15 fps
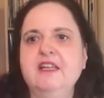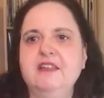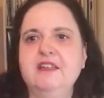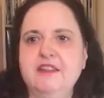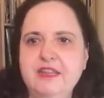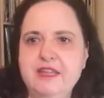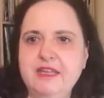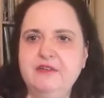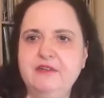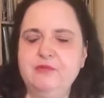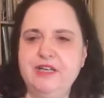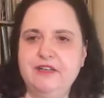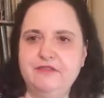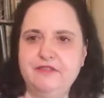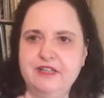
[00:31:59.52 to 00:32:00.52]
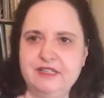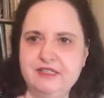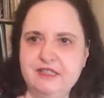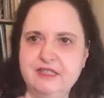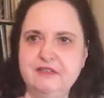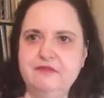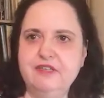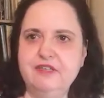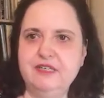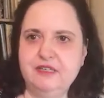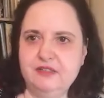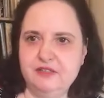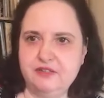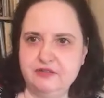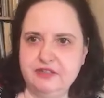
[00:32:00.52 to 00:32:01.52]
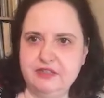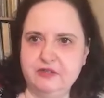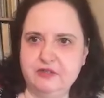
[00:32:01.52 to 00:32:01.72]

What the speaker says: Then we have Thanksgiving. So in